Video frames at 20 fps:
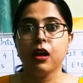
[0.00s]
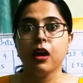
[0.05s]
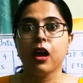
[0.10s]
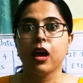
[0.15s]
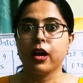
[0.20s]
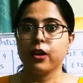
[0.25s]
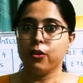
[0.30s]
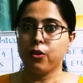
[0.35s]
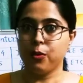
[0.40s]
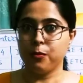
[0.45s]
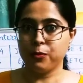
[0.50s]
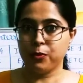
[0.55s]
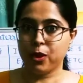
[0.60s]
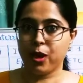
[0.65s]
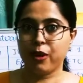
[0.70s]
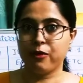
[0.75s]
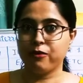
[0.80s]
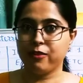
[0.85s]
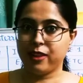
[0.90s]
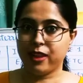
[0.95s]
I hope you
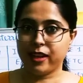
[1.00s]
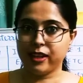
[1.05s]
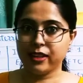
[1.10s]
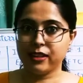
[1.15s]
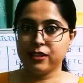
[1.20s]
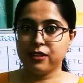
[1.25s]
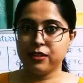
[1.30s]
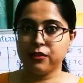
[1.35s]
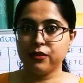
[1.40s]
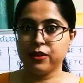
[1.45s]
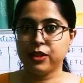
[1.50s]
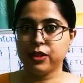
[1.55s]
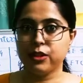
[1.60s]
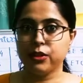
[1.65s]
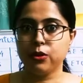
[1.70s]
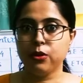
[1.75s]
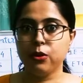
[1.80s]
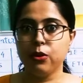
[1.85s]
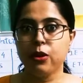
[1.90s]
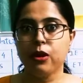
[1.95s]
have liked the
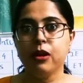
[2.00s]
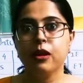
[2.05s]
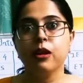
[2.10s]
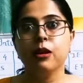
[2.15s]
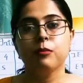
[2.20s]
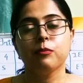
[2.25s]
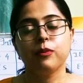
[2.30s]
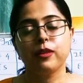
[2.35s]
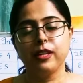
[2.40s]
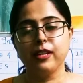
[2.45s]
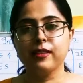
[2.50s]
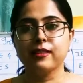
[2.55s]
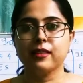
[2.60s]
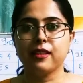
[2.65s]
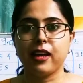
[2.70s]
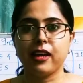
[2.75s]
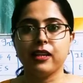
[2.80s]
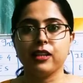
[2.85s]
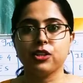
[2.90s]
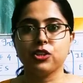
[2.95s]
video. Please
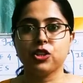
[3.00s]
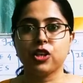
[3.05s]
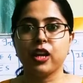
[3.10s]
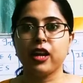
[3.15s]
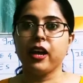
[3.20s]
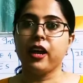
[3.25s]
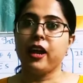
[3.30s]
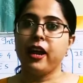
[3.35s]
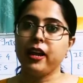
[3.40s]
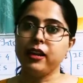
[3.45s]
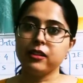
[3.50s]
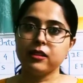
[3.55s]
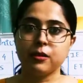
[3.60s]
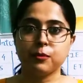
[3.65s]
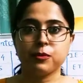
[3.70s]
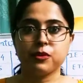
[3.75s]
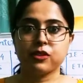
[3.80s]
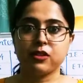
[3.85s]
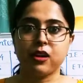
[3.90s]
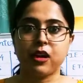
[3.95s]
like, share and
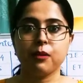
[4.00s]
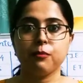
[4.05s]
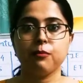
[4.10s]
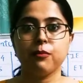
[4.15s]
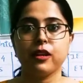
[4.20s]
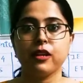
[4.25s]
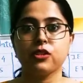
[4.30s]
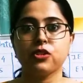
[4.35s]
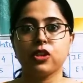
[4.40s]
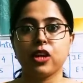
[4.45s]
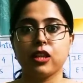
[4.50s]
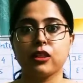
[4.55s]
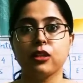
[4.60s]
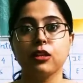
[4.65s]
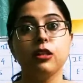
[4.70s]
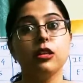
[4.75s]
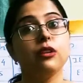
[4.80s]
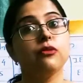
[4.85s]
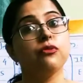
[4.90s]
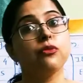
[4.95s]
subscribe my
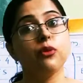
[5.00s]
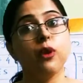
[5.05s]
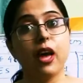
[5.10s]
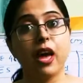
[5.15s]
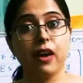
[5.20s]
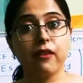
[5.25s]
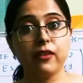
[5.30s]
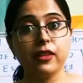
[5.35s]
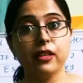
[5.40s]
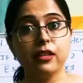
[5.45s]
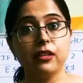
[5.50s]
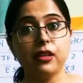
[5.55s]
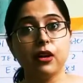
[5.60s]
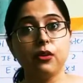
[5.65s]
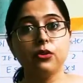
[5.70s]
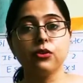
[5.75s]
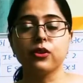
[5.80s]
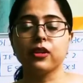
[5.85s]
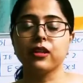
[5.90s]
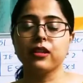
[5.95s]
channel. If you have any
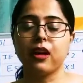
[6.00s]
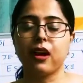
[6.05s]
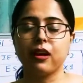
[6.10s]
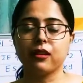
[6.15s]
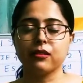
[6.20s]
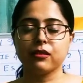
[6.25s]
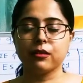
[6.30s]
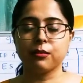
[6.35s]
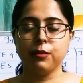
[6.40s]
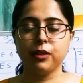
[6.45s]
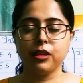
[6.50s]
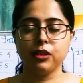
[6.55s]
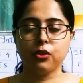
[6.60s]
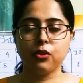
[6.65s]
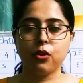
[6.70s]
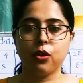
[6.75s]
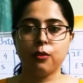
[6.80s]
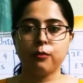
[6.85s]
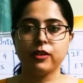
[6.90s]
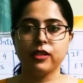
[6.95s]
doubt, you can ask me in the
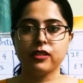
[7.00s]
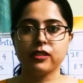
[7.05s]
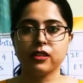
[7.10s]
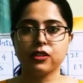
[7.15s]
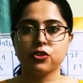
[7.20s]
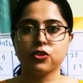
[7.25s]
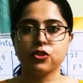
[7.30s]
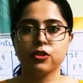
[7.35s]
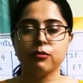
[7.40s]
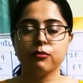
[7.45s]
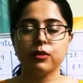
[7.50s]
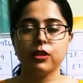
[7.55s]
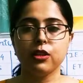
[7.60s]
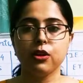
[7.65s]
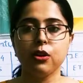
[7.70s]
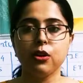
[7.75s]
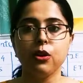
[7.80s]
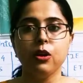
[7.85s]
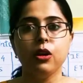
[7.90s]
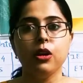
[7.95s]
comment section
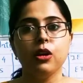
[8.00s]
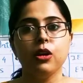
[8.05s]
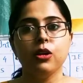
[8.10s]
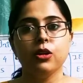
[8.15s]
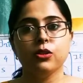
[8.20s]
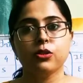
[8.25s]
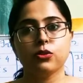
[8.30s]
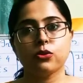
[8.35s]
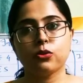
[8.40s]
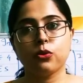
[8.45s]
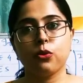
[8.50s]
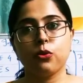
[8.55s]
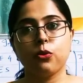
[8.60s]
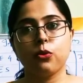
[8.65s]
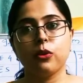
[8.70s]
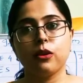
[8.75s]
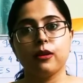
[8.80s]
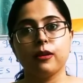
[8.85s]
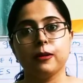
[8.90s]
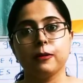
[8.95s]
below. So
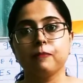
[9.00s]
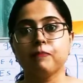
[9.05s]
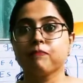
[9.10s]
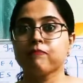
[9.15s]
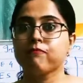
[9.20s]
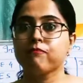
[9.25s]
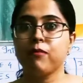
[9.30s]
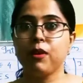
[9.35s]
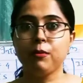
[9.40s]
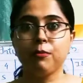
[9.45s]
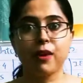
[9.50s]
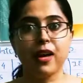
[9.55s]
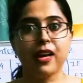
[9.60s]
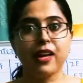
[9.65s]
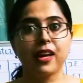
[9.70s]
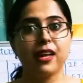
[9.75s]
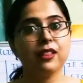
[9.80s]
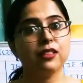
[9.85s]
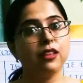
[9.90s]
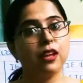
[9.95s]
bye bye
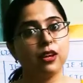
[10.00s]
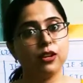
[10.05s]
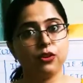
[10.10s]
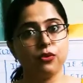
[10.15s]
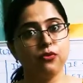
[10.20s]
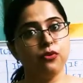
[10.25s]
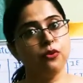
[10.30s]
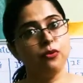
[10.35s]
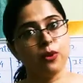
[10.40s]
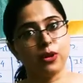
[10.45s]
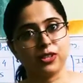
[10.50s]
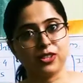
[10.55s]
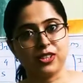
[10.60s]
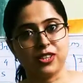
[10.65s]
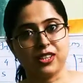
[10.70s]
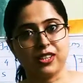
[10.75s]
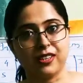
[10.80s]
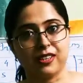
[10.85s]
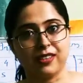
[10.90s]
and thank you for watching.